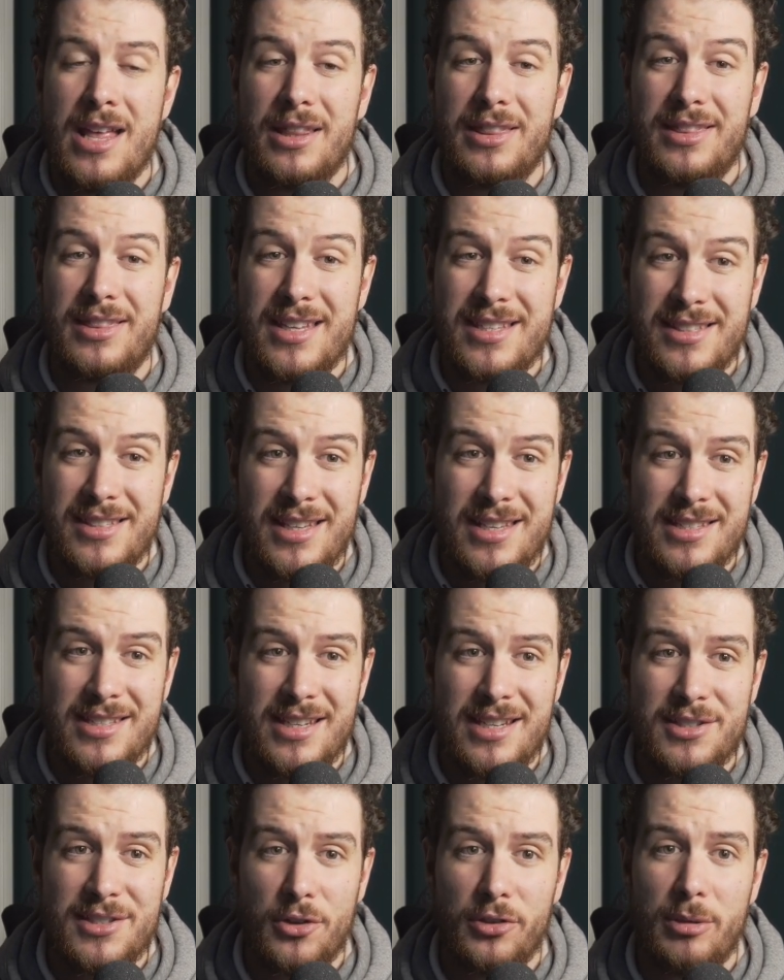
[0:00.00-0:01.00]
This season,
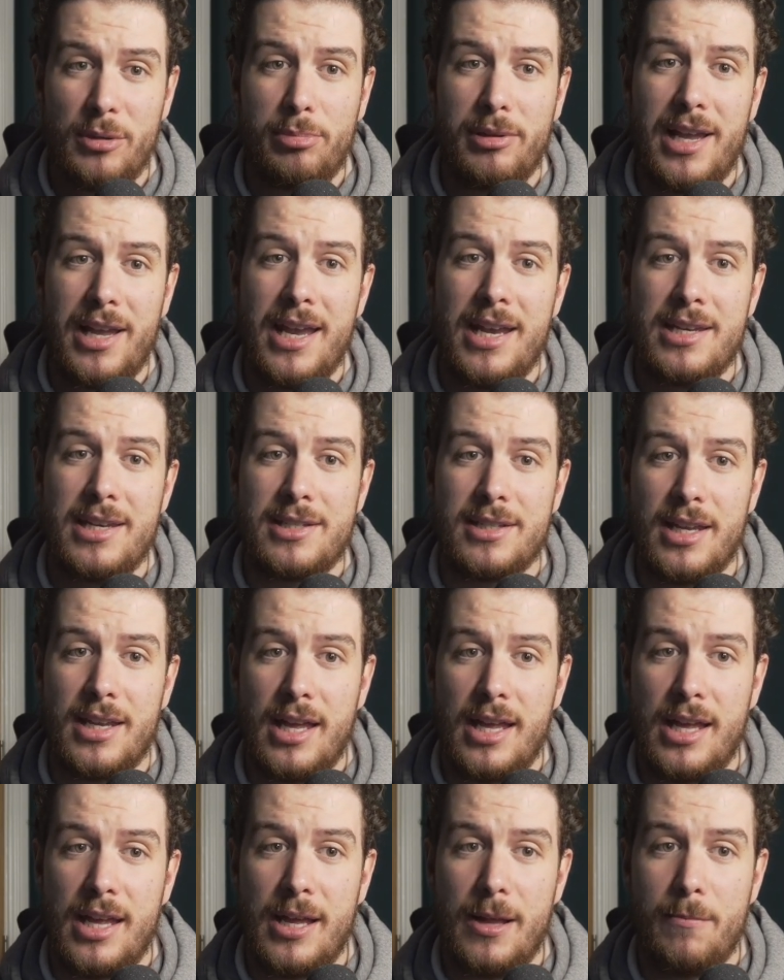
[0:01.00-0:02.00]
he's only played
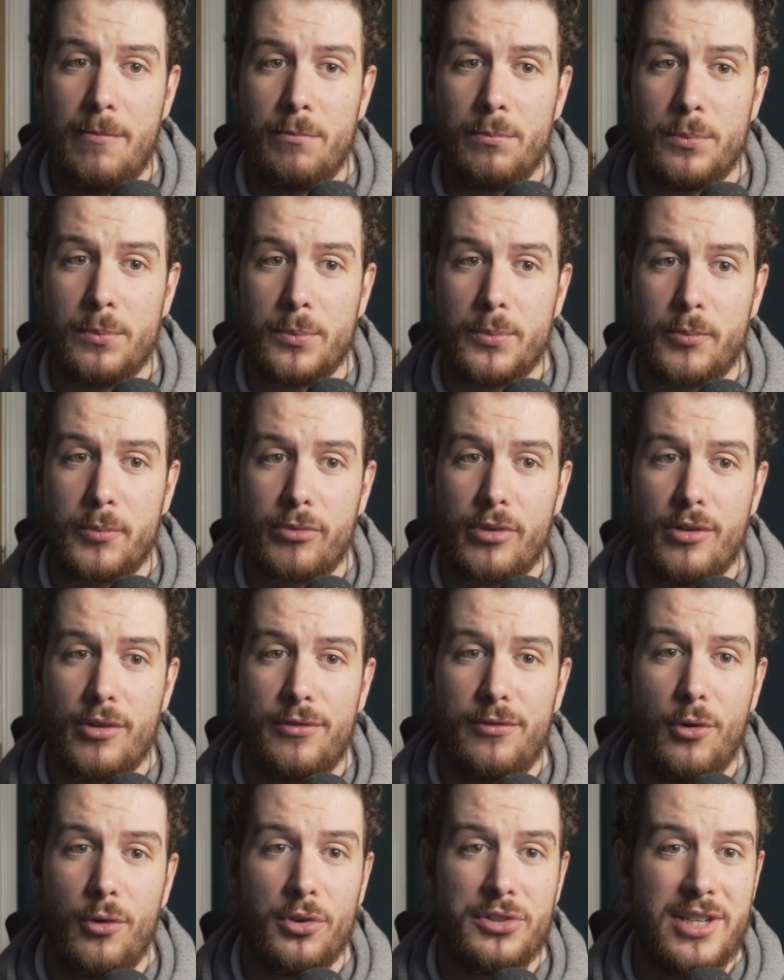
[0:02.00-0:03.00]
14
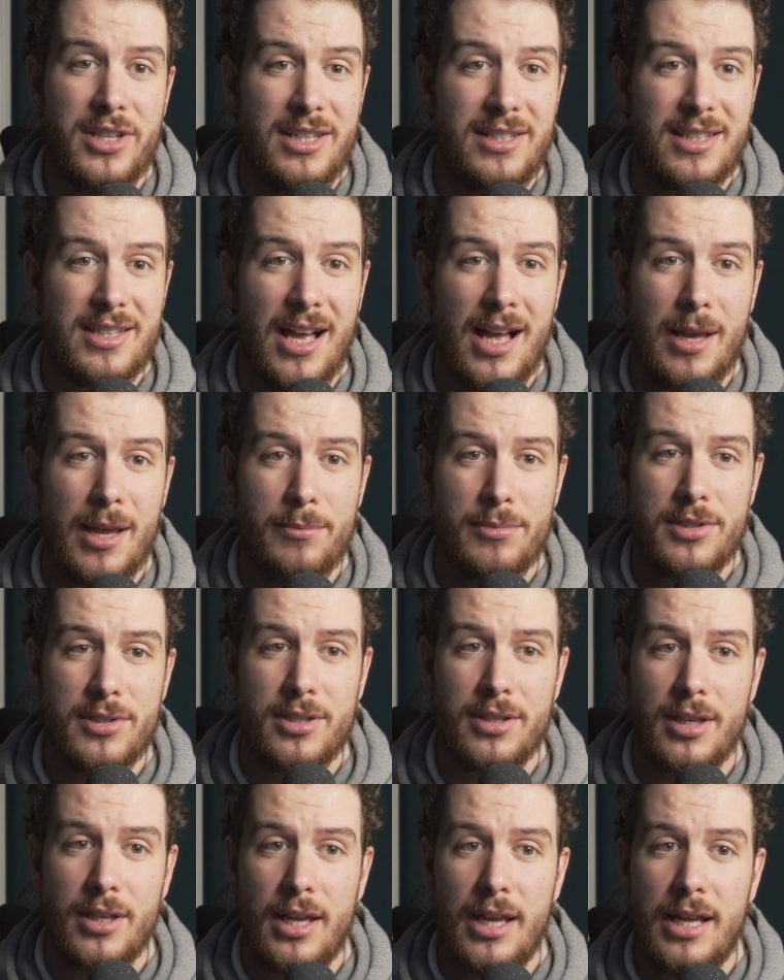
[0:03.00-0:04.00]
times,
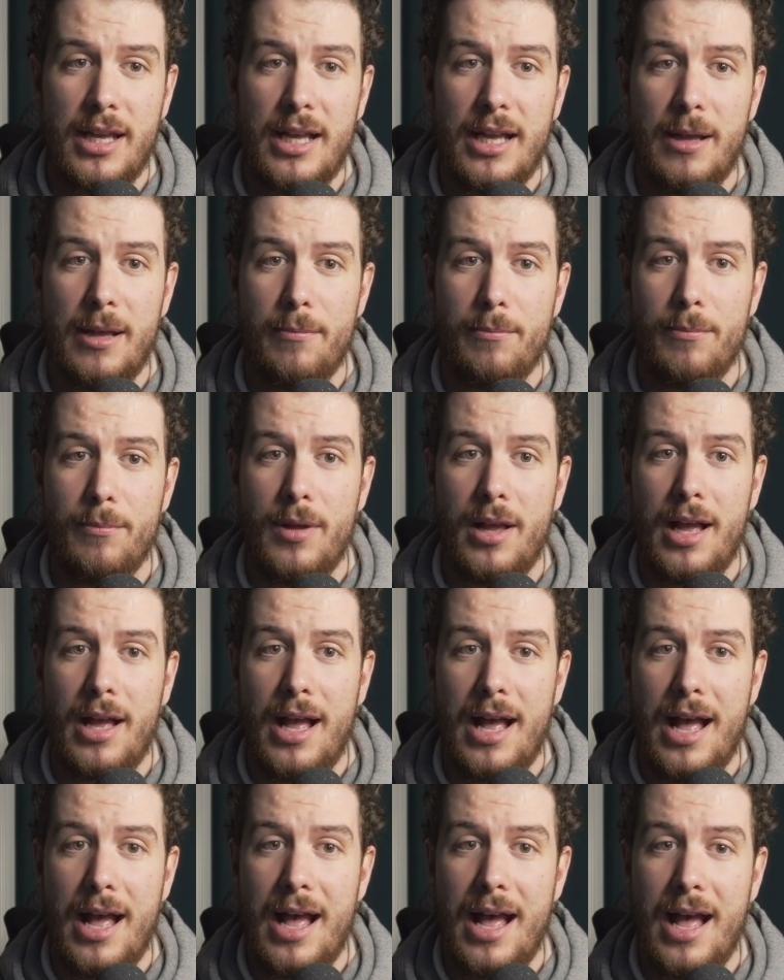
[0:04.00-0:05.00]

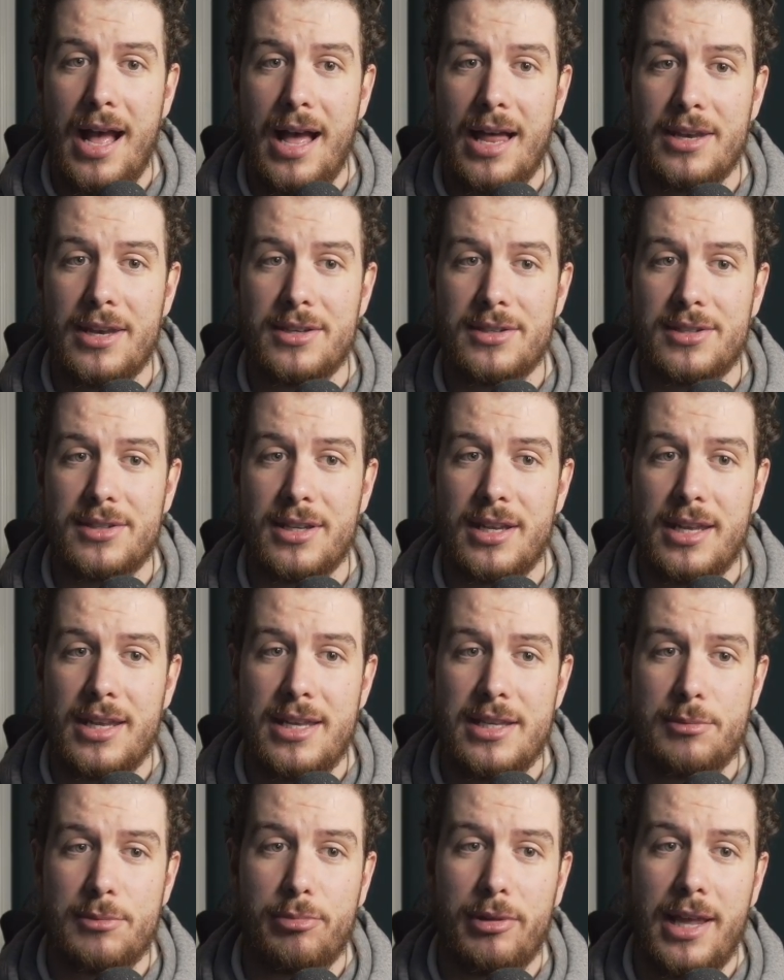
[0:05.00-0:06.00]
and
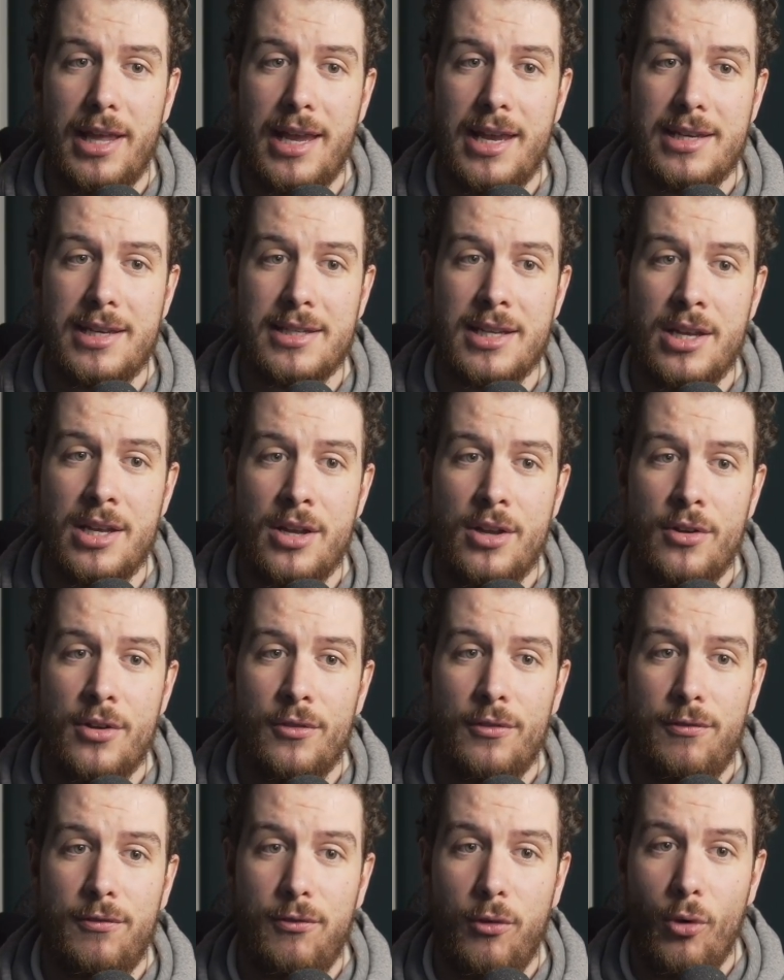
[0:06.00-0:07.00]
he's played
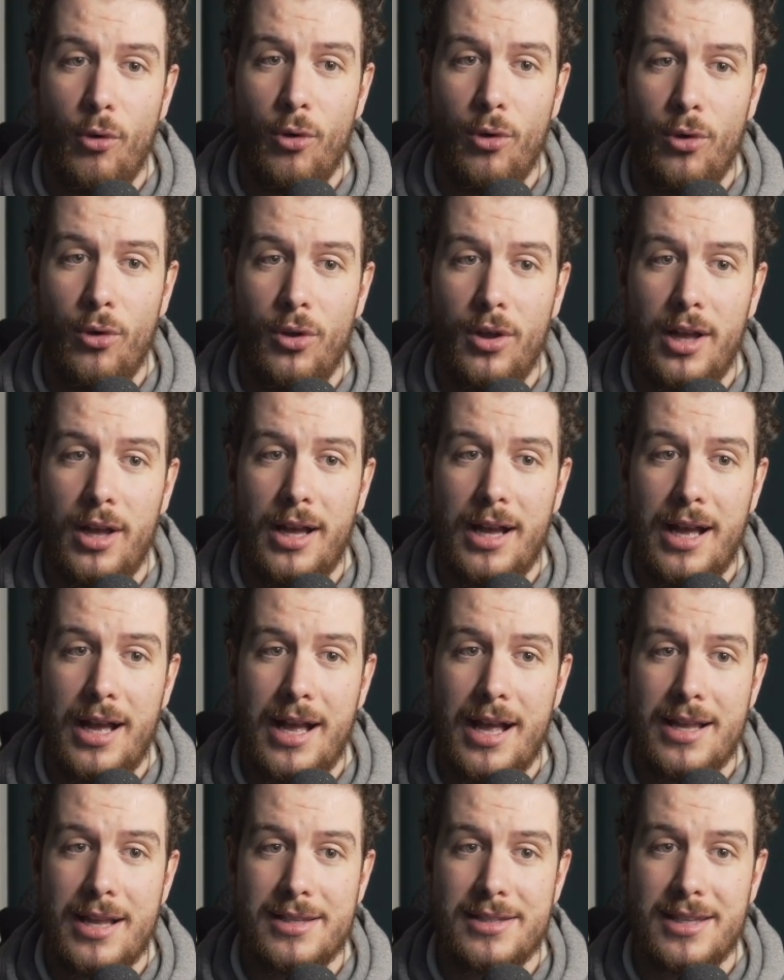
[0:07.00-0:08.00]
4
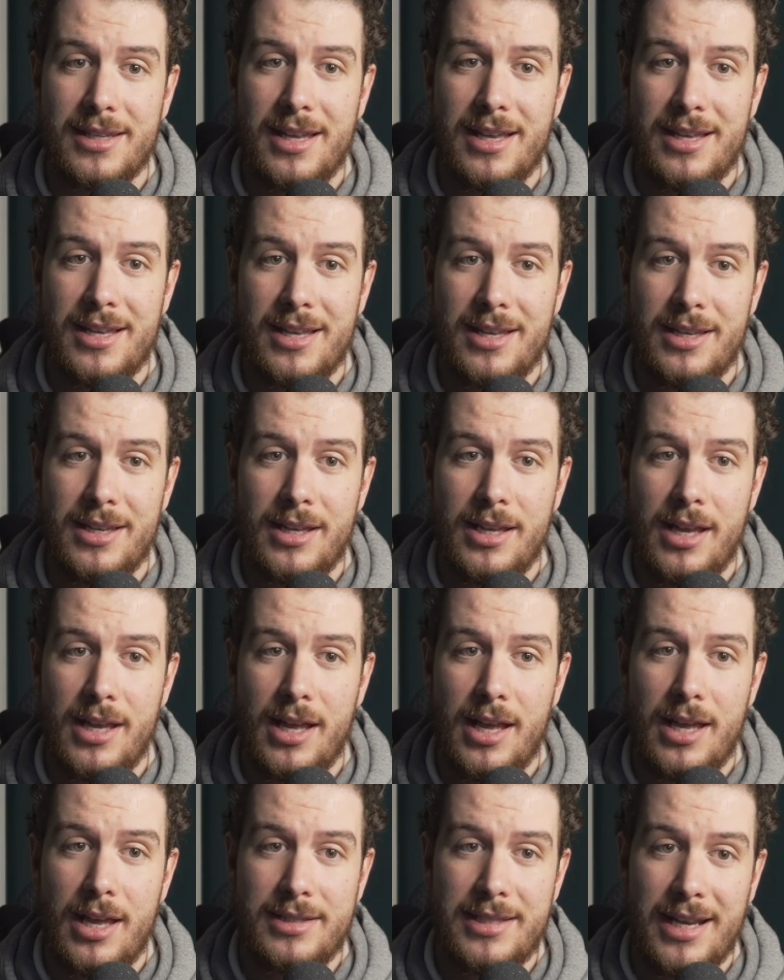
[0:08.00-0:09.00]
as a
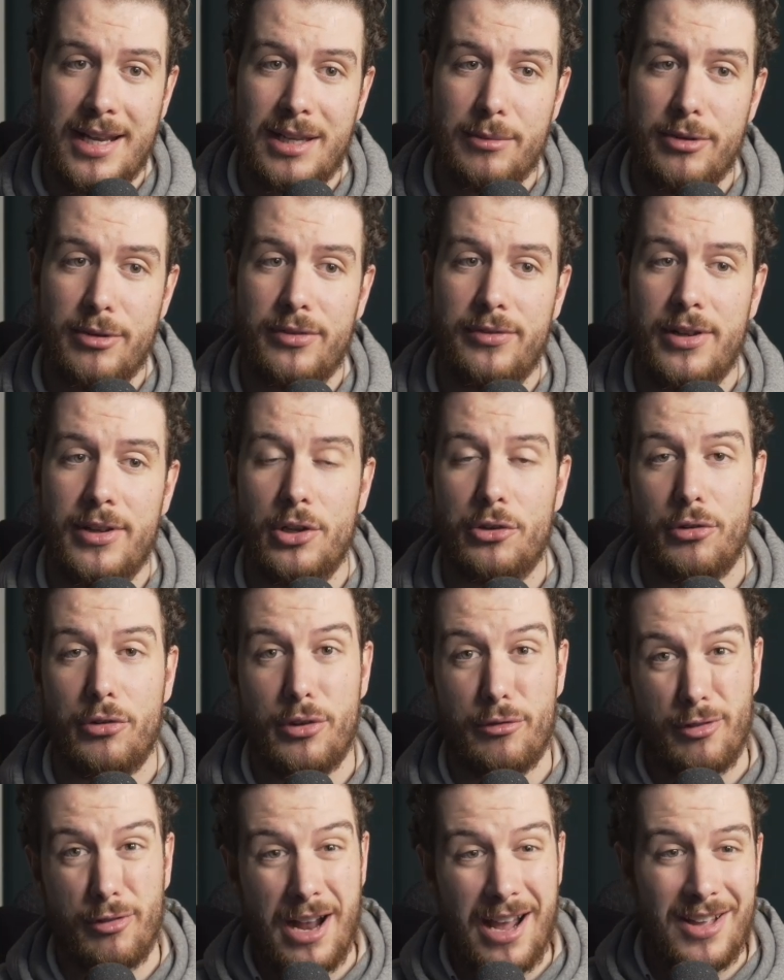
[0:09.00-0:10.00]
attacking midfielder on
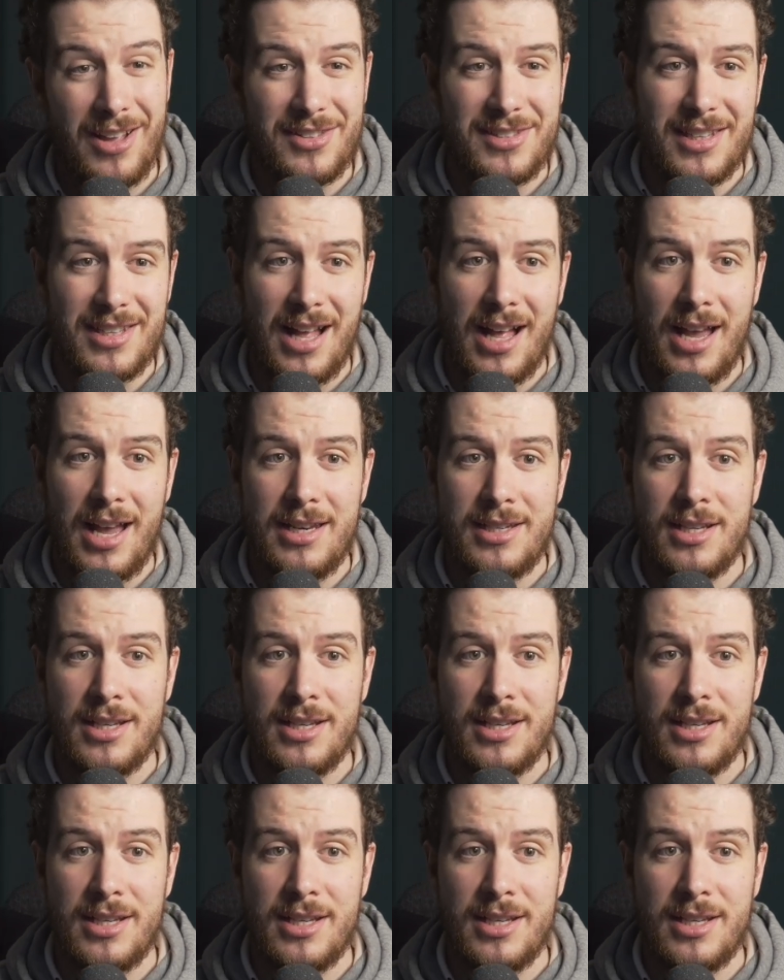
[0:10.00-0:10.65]
the right hand side,